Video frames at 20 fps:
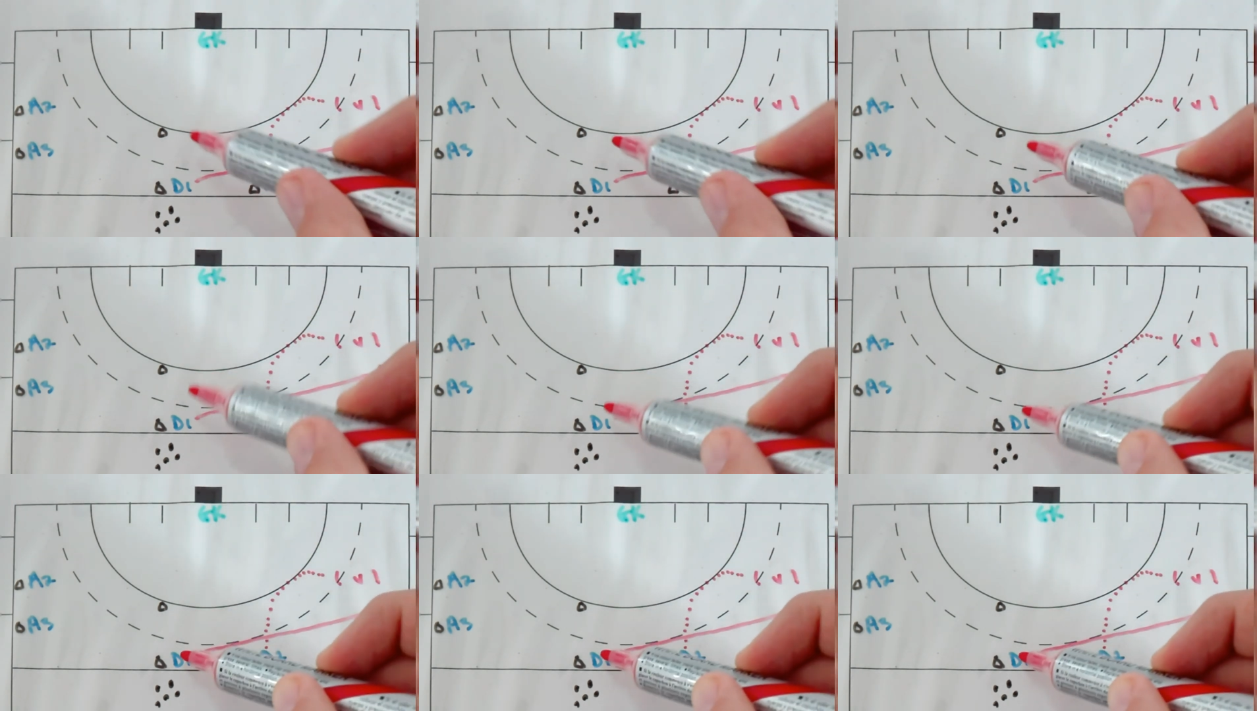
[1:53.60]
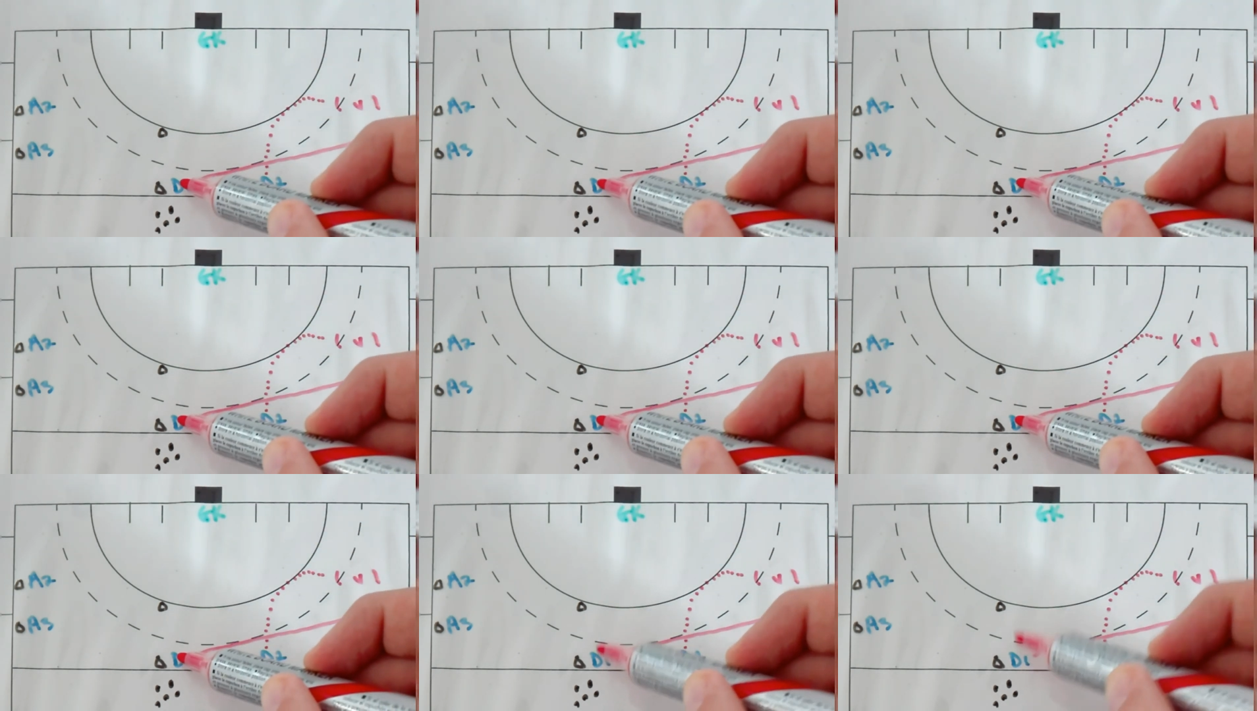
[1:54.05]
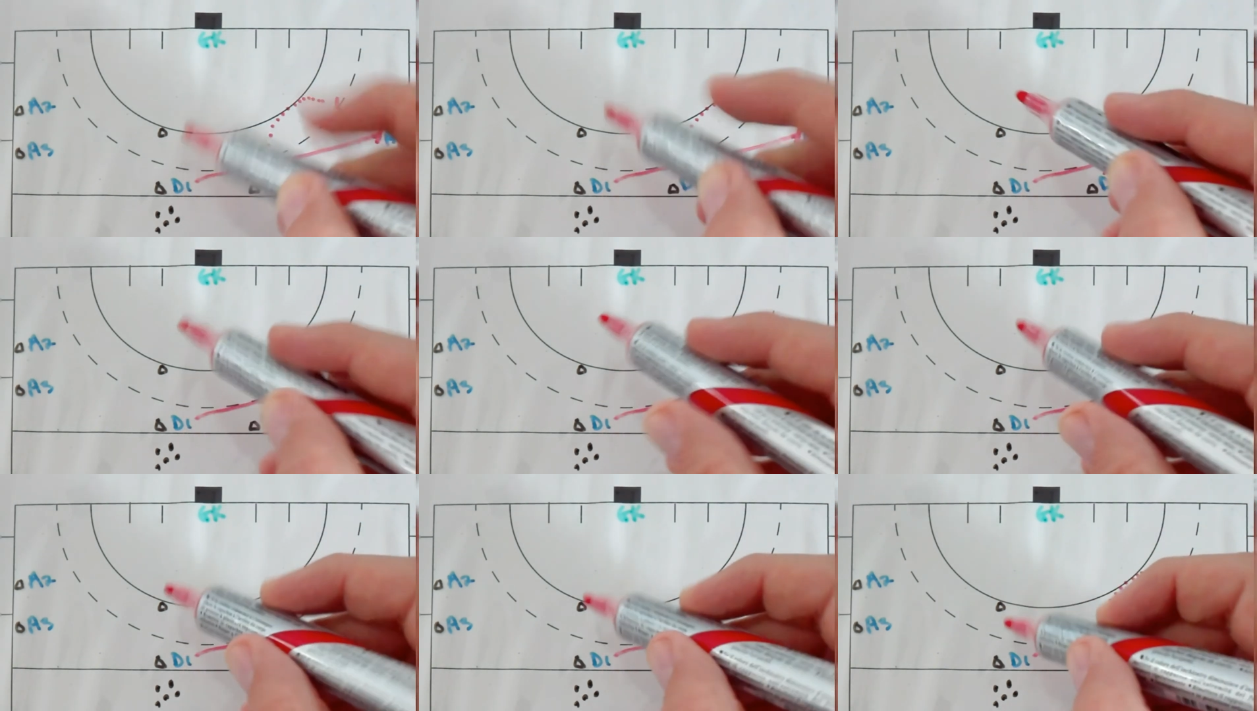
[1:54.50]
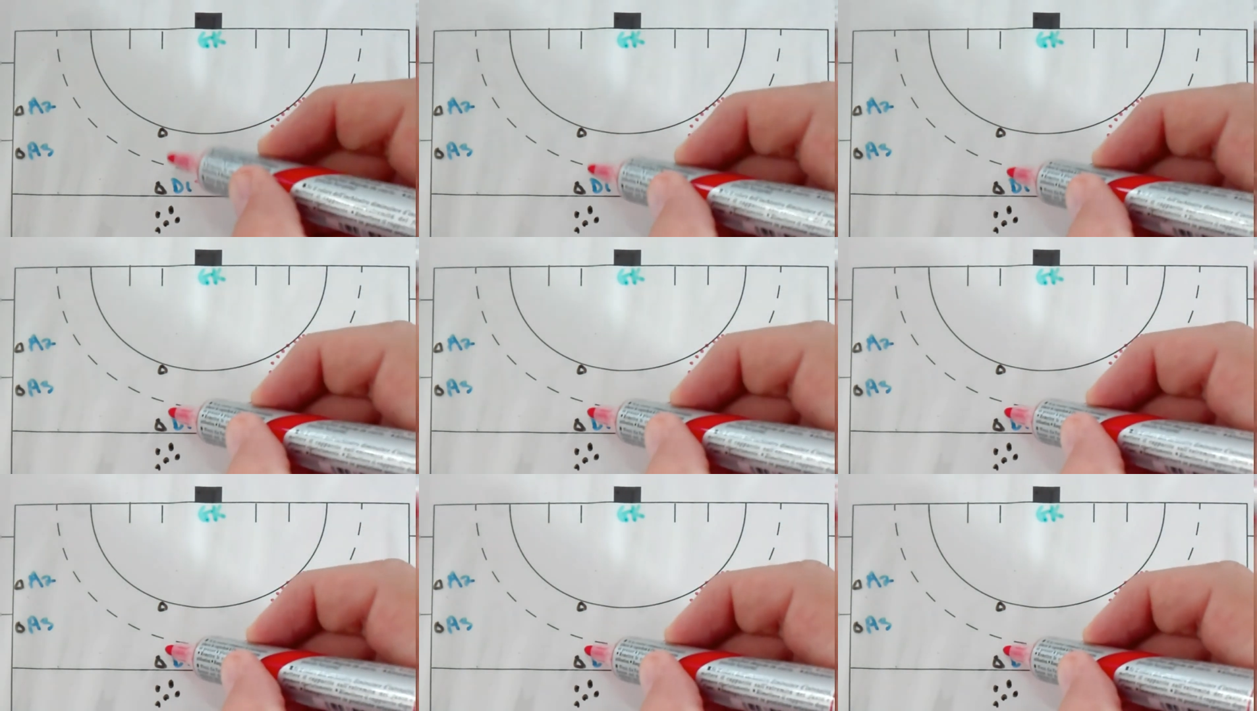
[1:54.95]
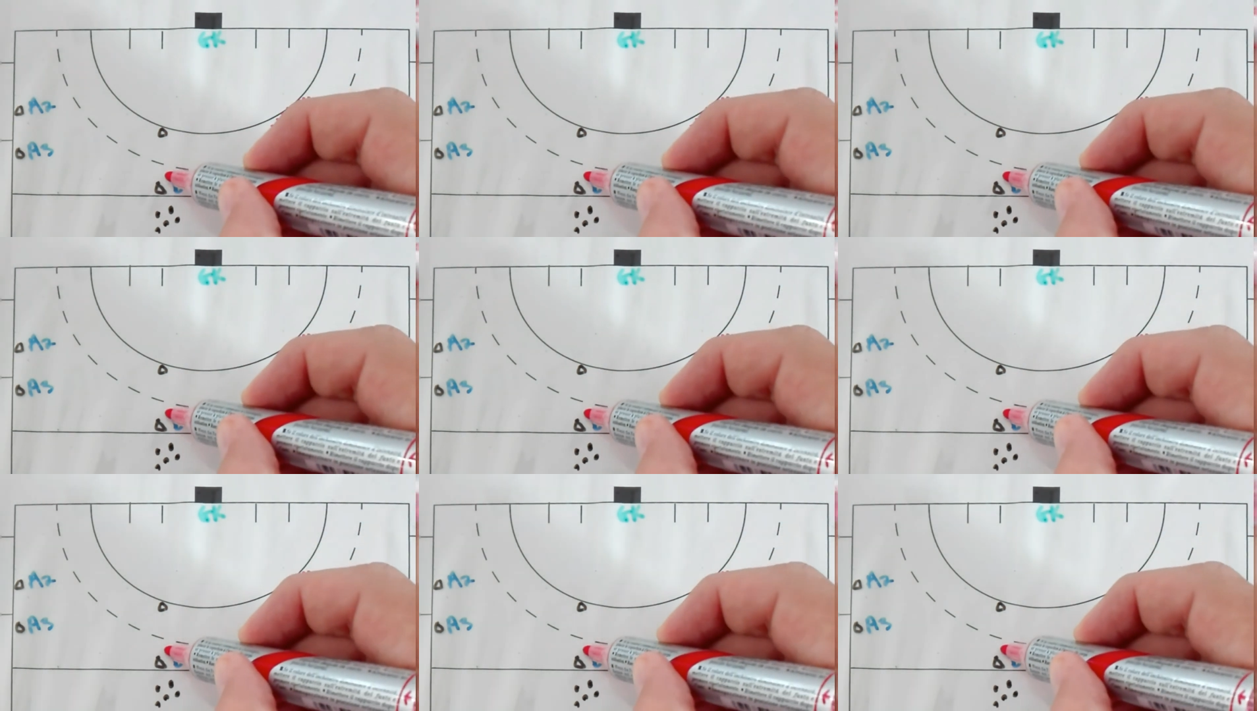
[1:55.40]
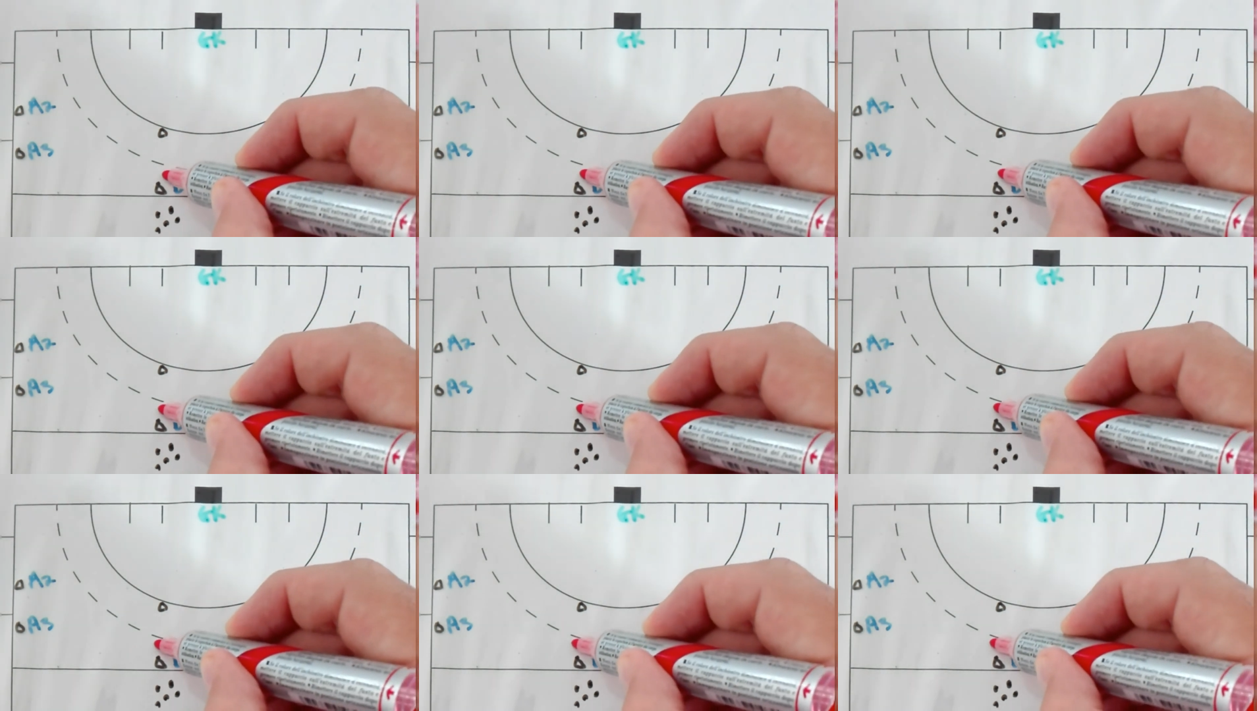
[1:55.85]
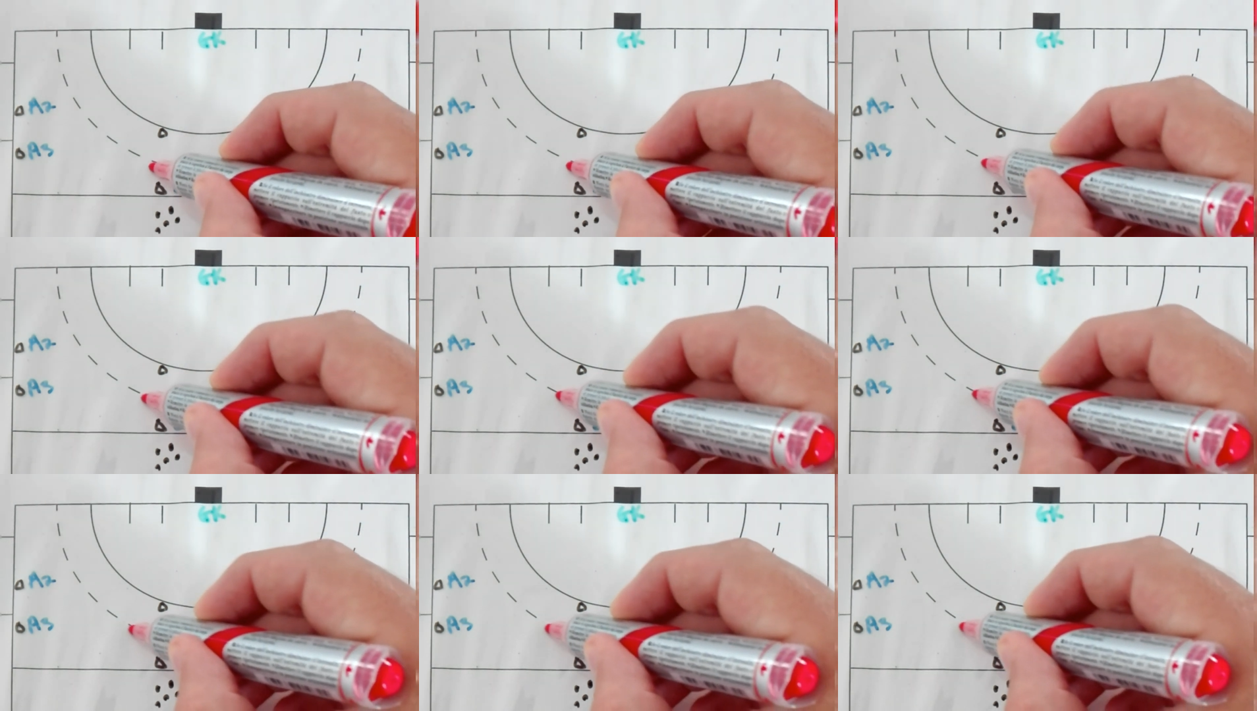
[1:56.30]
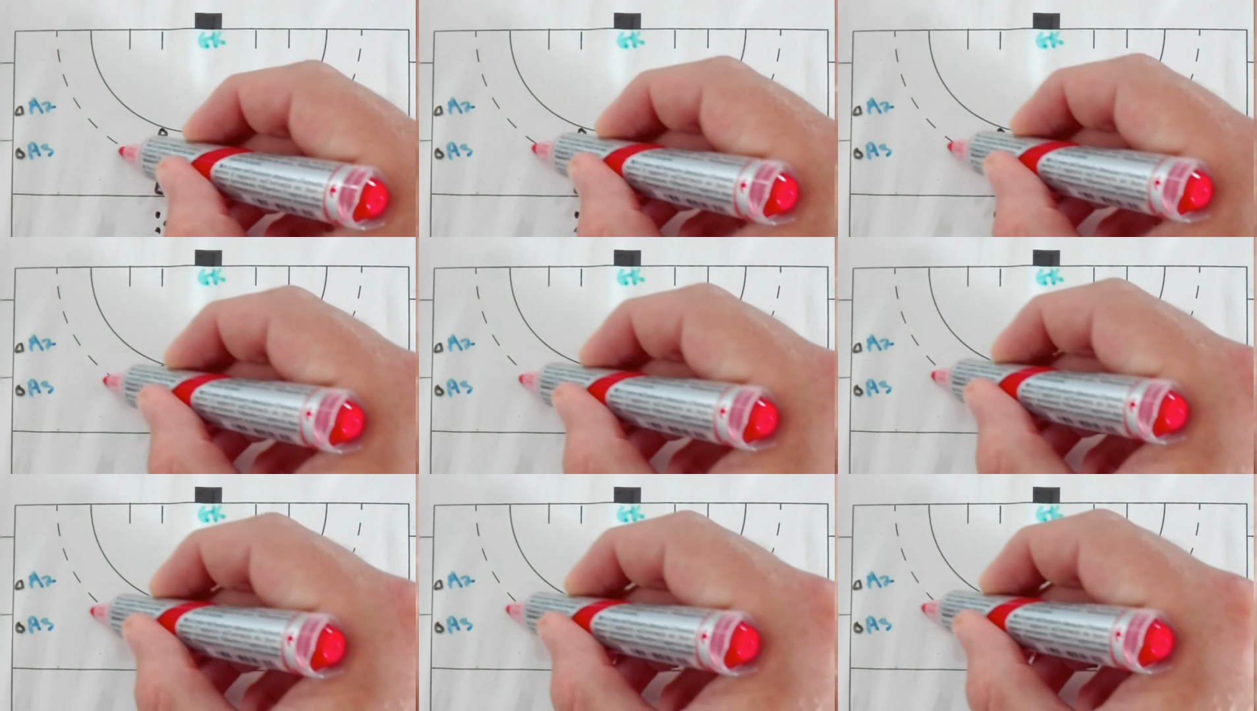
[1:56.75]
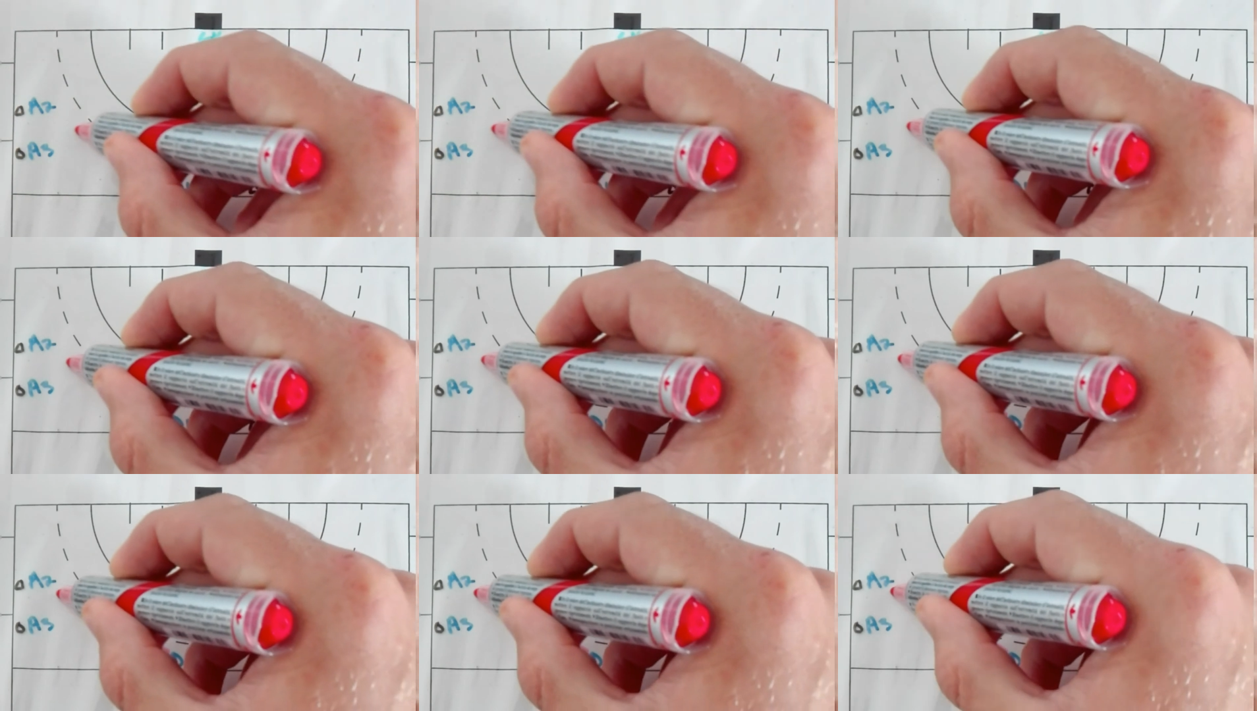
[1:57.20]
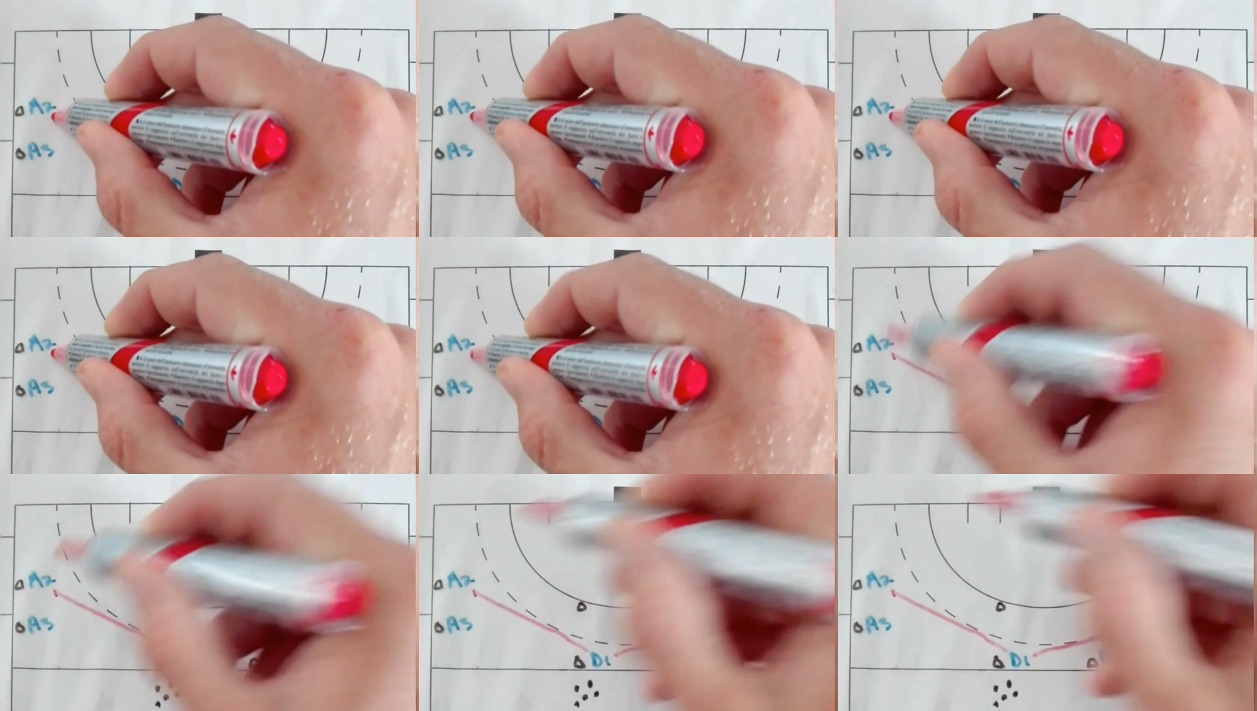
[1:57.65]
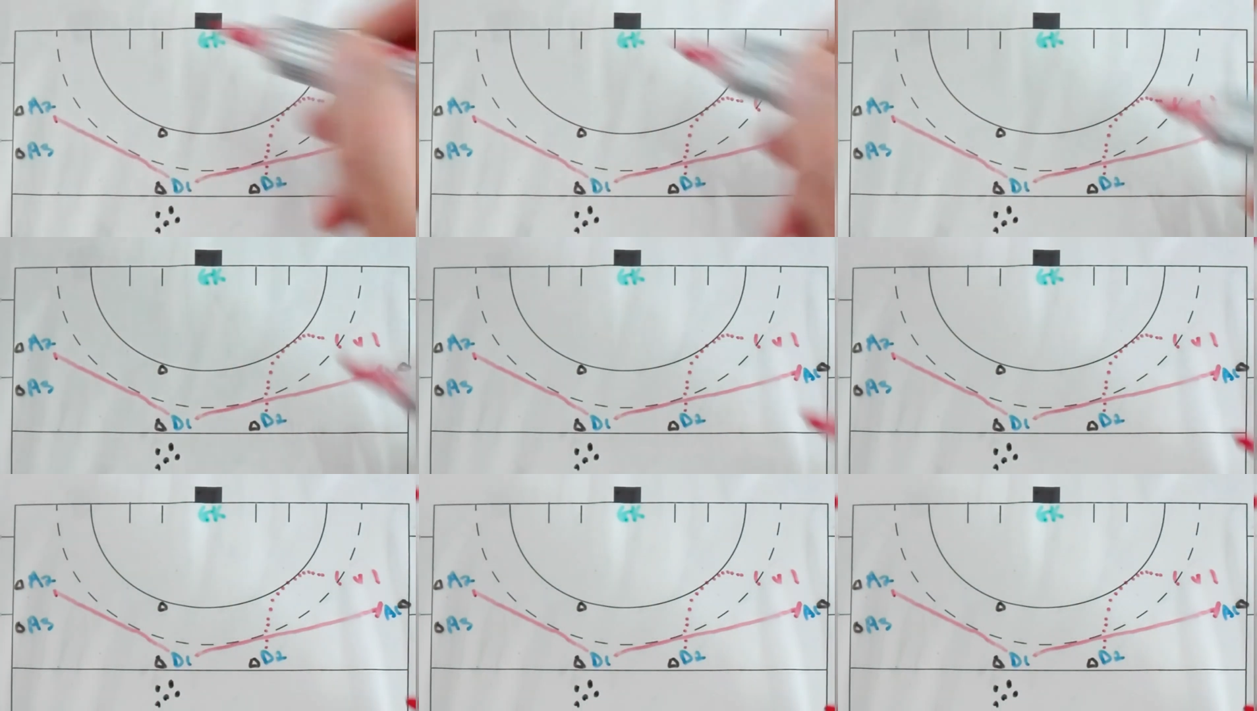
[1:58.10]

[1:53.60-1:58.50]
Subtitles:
No face is visible, so there are no lips to read.